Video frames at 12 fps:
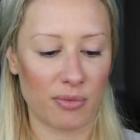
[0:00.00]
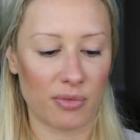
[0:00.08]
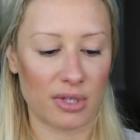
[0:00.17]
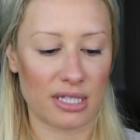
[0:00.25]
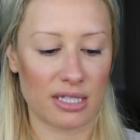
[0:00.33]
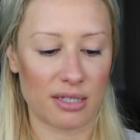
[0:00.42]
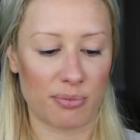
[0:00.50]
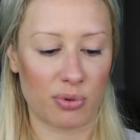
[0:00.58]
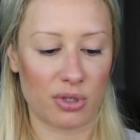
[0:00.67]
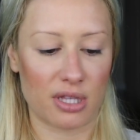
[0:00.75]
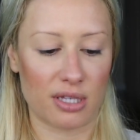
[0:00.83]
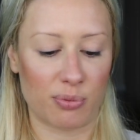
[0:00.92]
This is
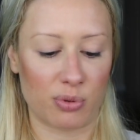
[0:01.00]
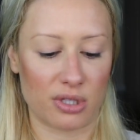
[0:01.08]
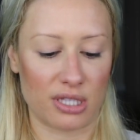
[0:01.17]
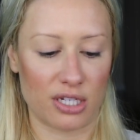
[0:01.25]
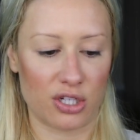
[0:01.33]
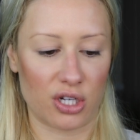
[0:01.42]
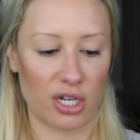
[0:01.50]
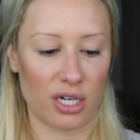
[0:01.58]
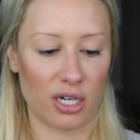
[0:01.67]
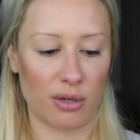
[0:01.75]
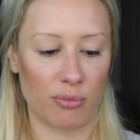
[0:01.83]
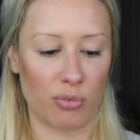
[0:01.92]
the
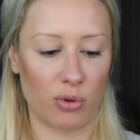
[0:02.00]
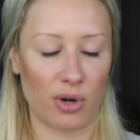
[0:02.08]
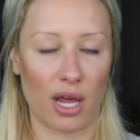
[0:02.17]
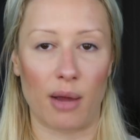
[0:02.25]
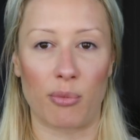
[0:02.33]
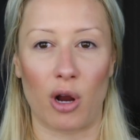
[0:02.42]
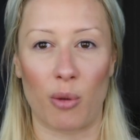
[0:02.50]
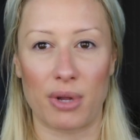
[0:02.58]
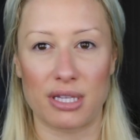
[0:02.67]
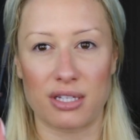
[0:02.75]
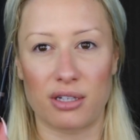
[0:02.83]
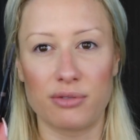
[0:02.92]
Precision Brunette brow
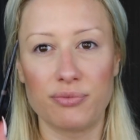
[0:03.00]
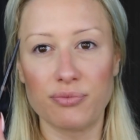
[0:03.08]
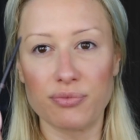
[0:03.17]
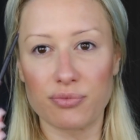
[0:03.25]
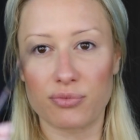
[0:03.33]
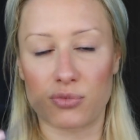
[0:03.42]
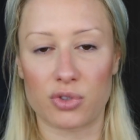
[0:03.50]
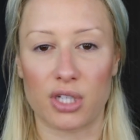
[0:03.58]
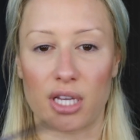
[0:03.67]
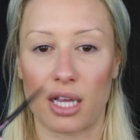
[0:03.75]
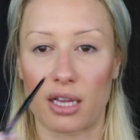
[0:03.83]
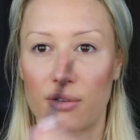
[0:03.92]
pencil, which
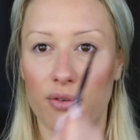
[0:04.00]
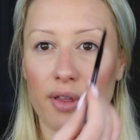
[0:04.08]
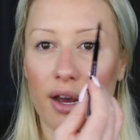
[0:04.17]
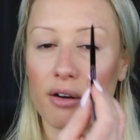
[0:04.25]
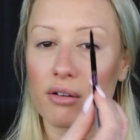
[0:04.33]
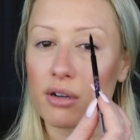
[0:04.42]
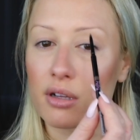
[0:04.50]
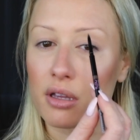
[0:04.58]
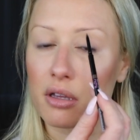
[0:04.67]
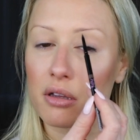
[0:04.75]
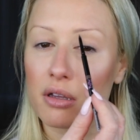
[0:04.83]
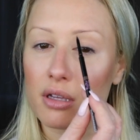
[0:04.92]
I can't live without.
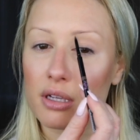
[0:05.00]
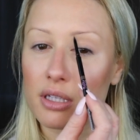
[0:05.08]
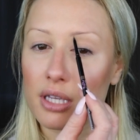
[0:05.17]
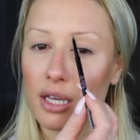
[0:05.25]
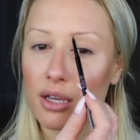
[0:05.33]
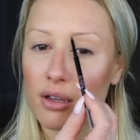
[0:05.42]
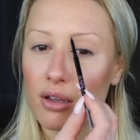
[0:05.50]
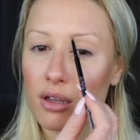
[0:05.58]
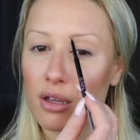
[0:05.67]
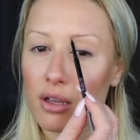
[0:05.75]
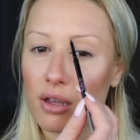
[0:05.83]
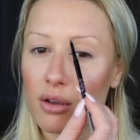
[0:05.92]
I take it
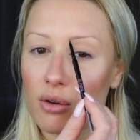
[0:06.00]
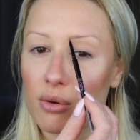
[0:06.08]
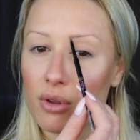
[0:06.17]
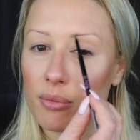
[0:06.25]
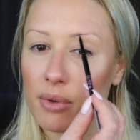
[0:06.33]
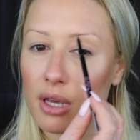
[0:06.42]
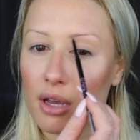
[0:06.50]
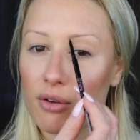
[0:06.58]
with me